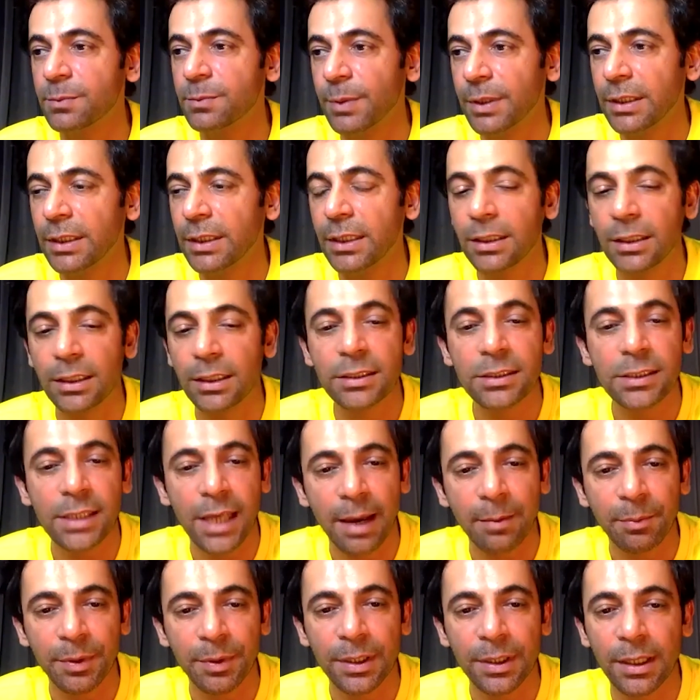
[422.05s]
But then this
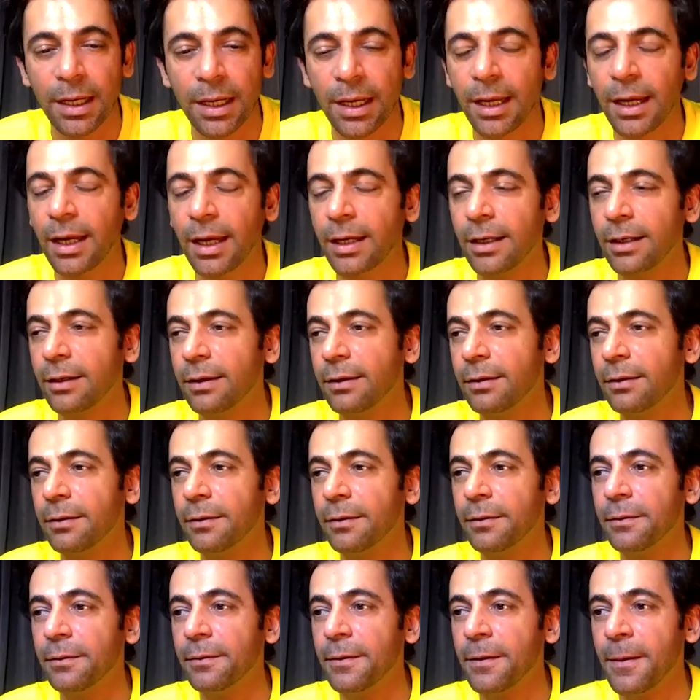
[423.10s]
happened, and
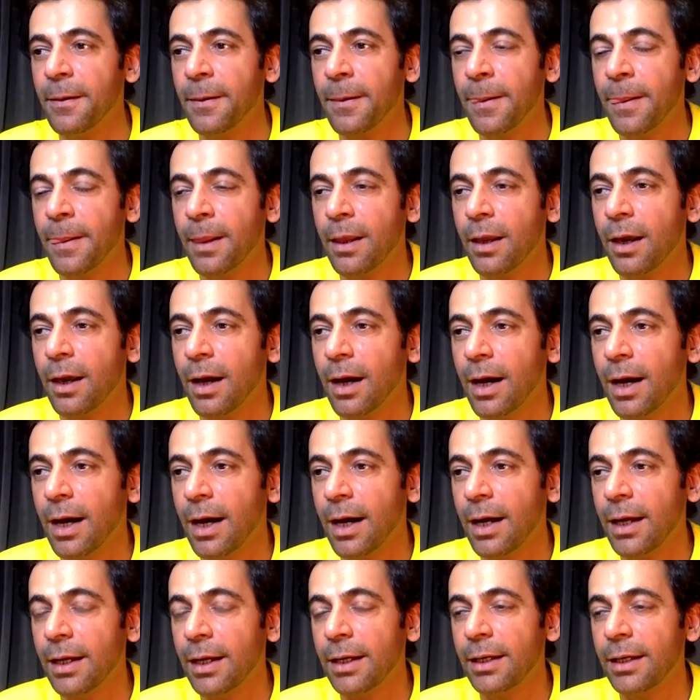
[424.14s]

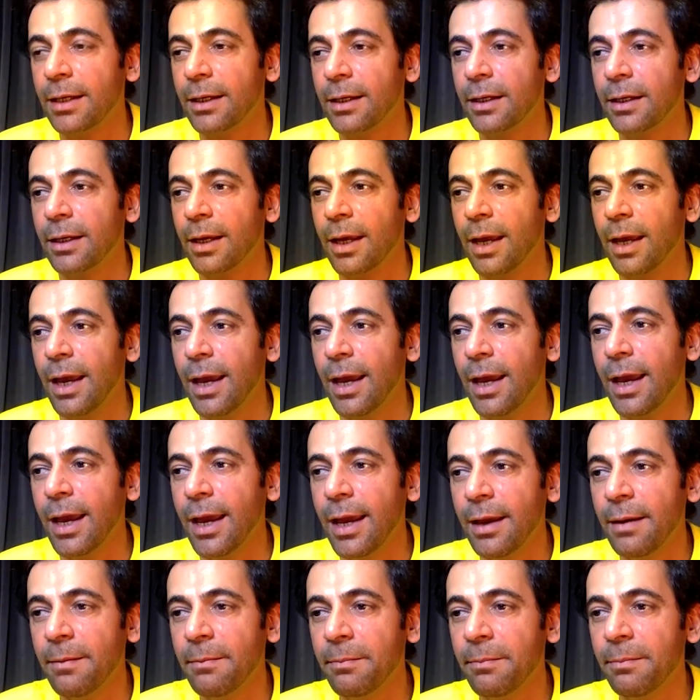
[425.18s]
I
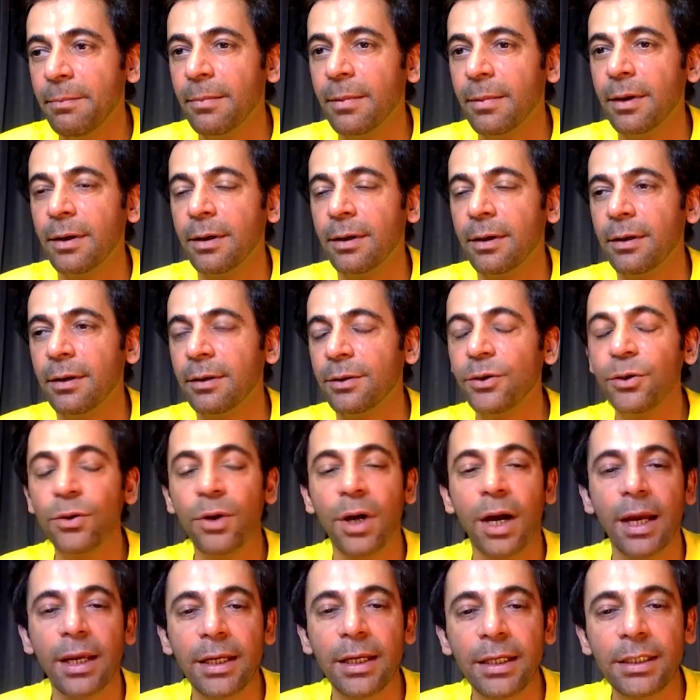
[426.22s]
am,
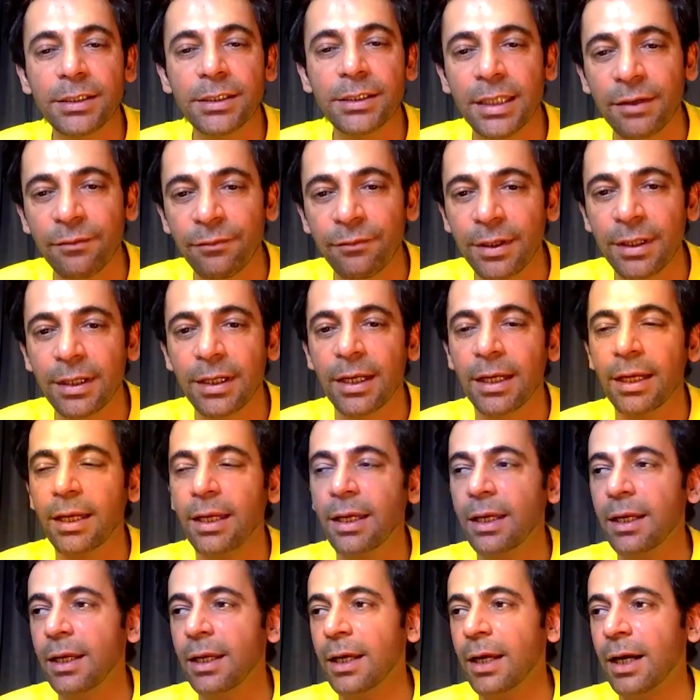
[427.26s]
each and every
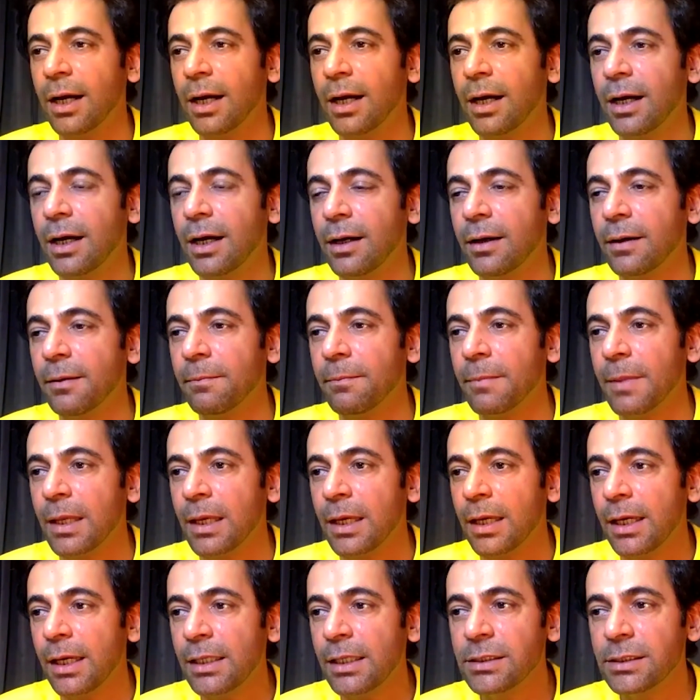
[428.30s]
day,
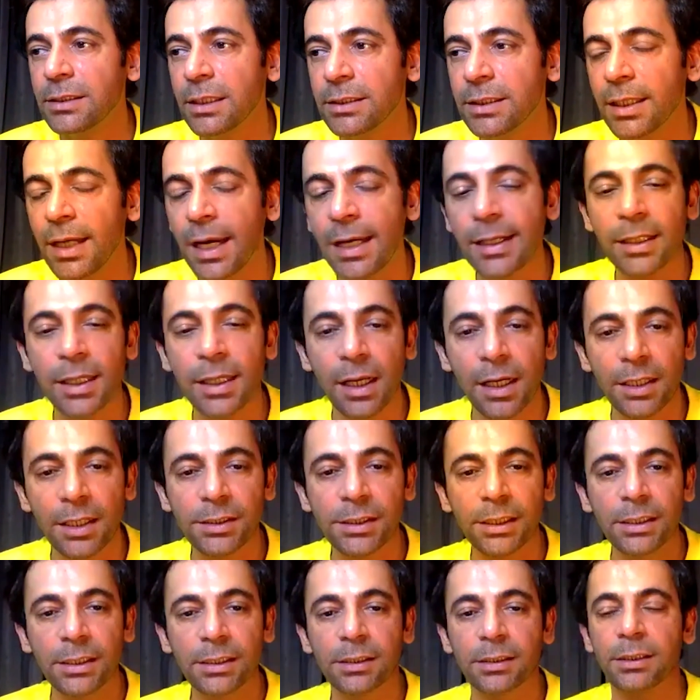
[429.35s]
he's such an
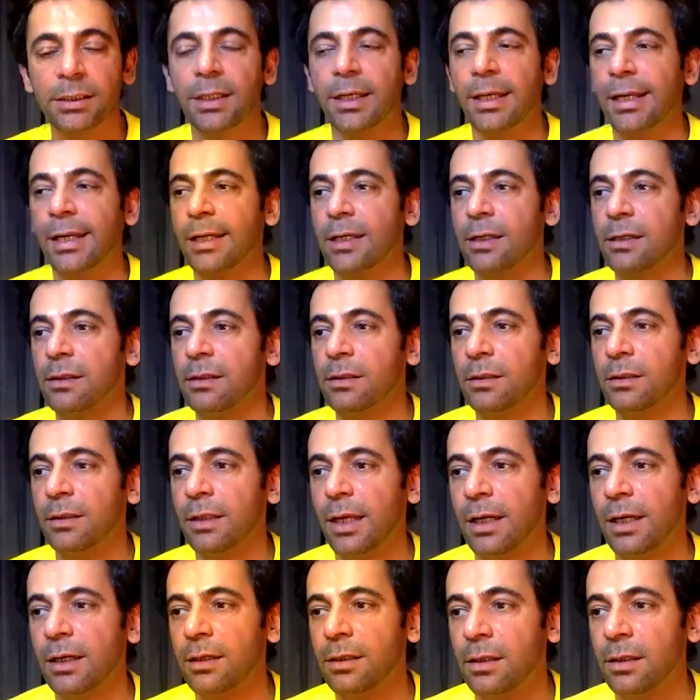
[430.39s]
encouraging director
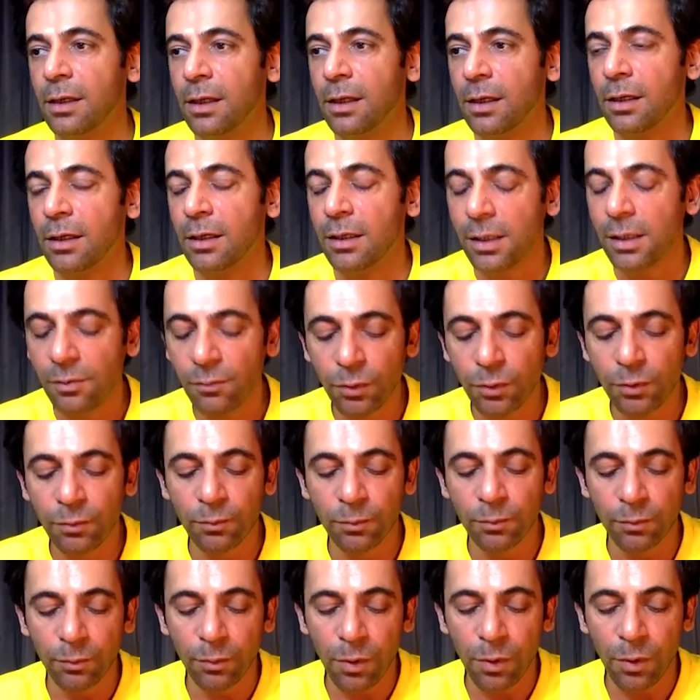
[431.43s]
that he would
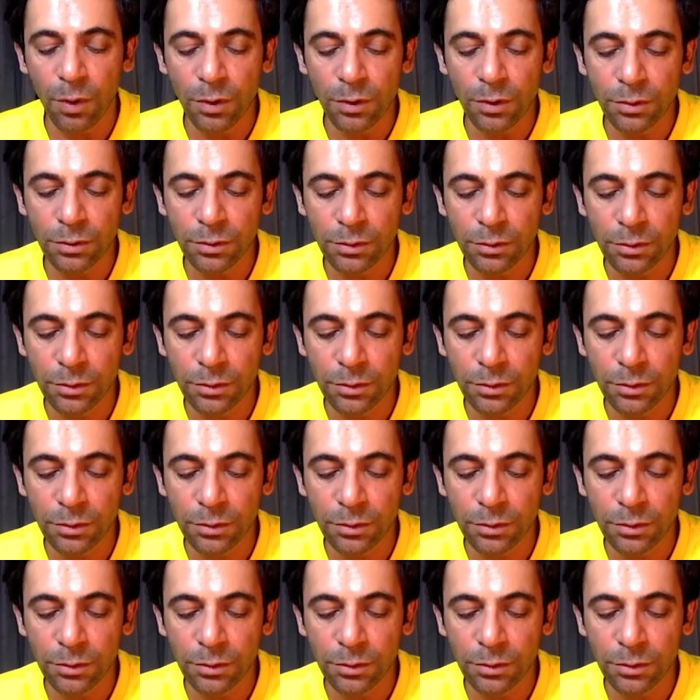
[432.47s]
want